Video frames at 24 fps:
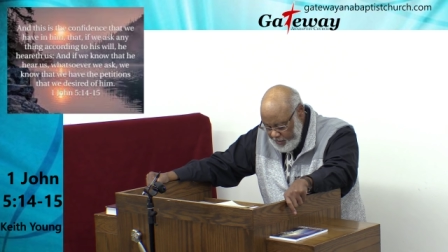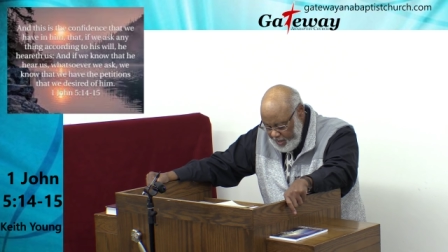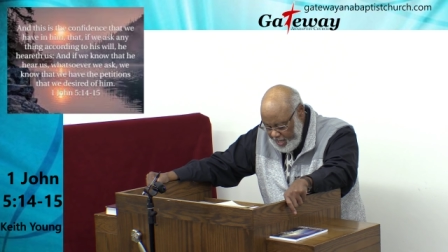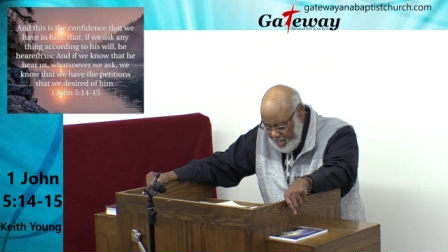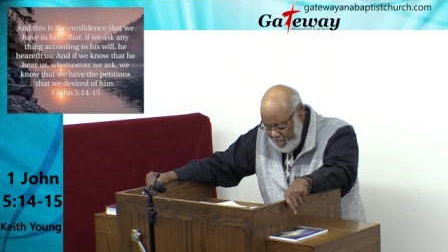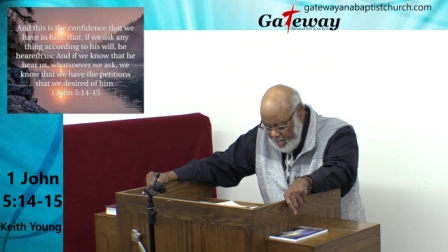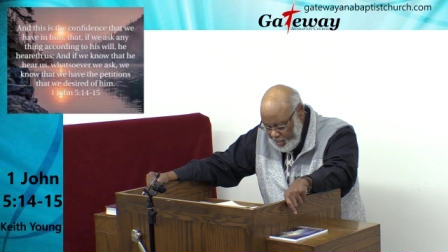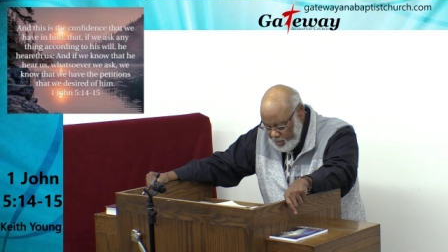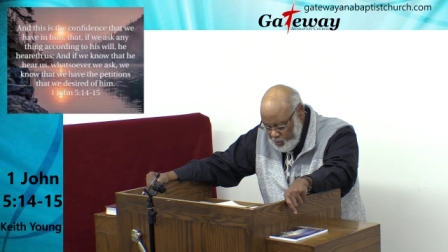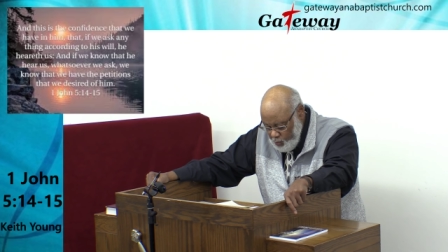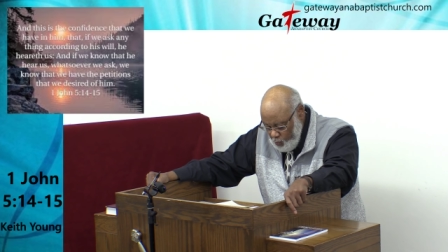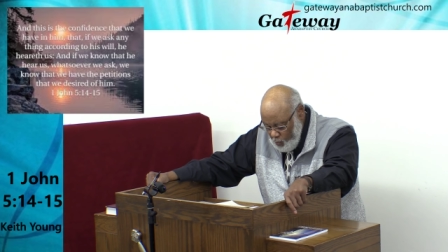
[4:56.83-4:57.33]

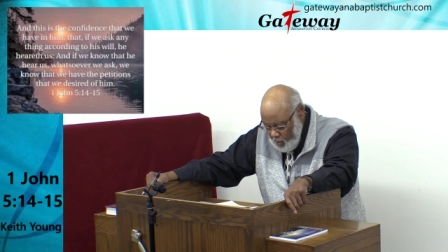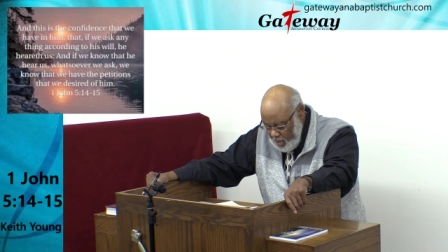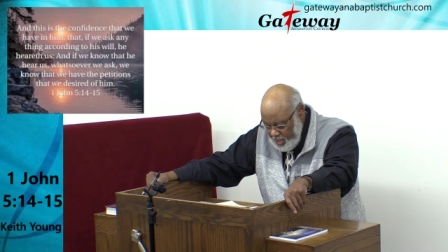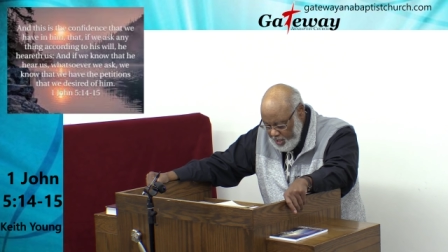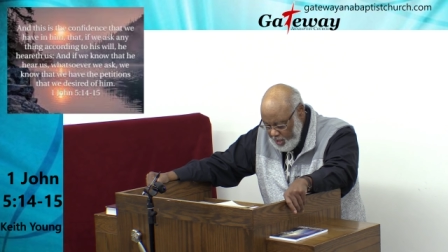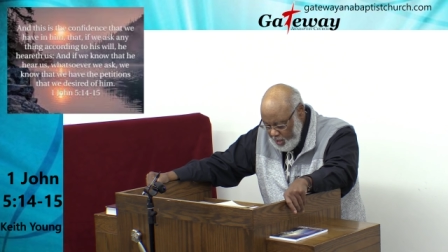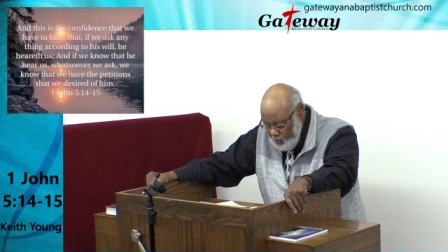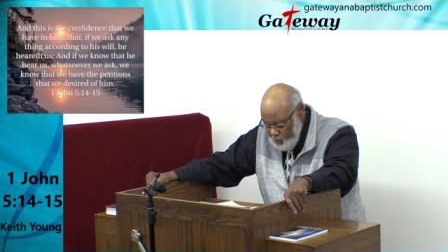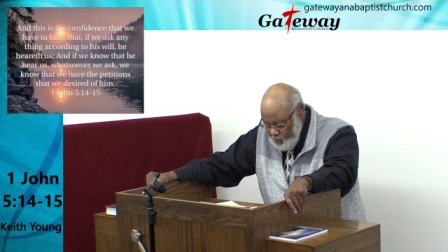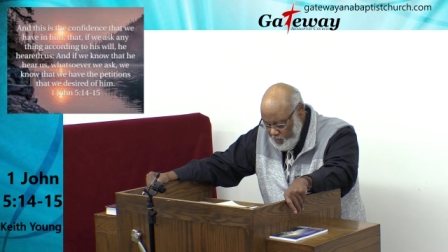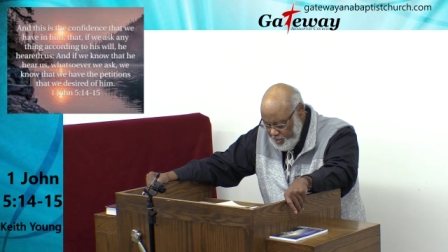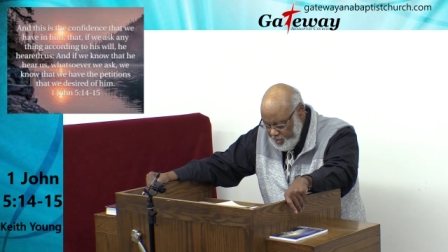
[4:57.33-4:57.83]
because when
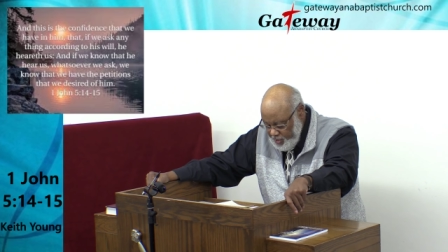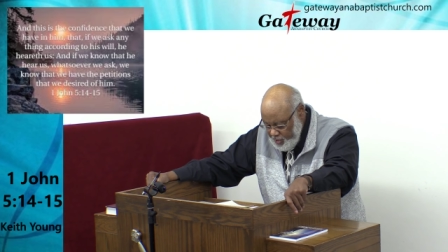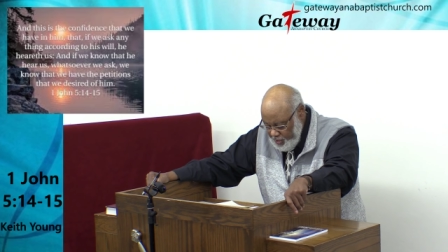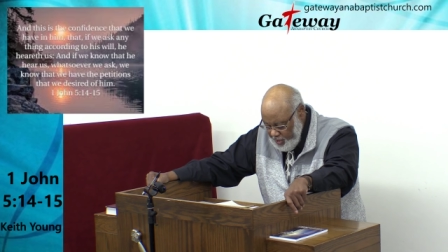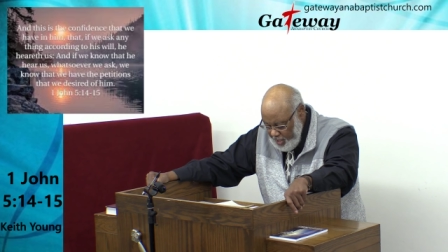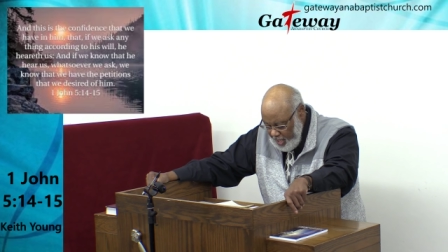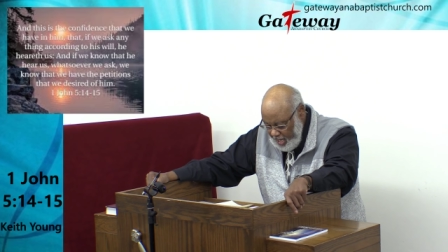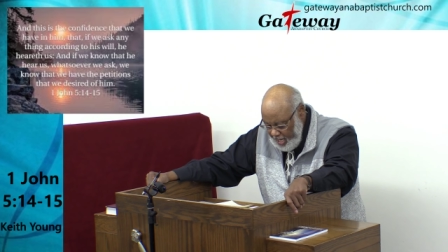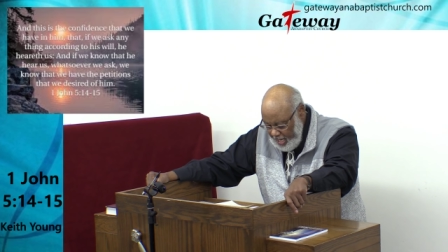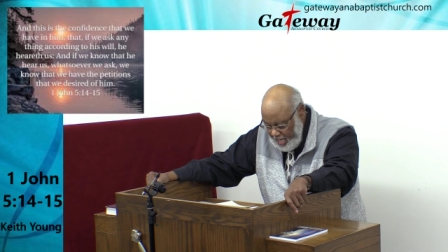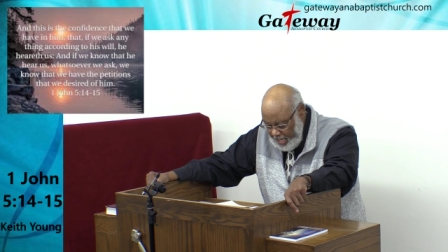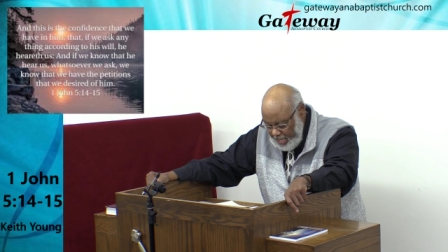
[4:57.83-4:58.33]
ye
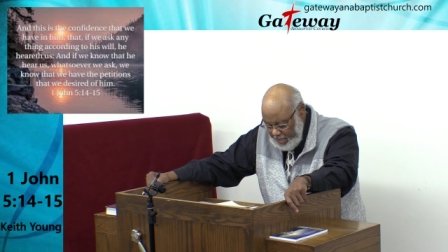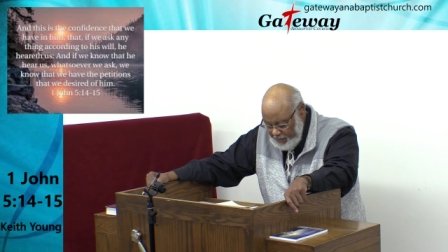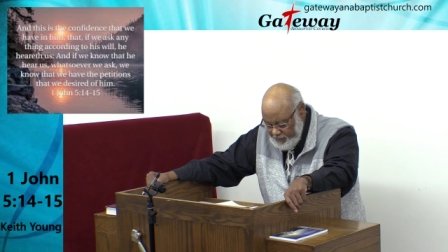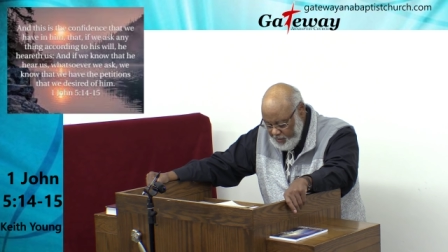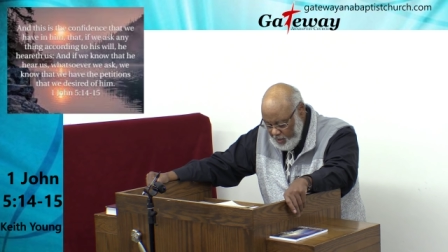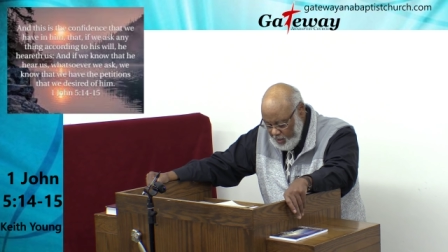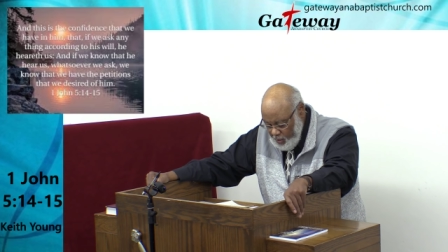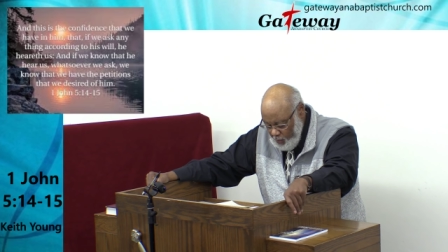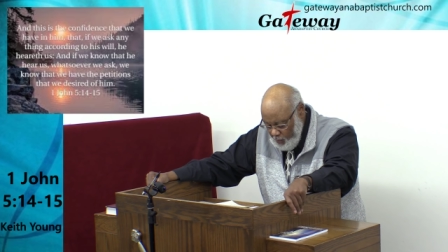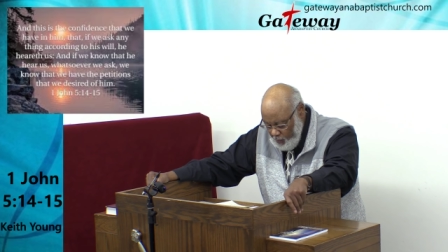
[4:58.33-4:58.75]
received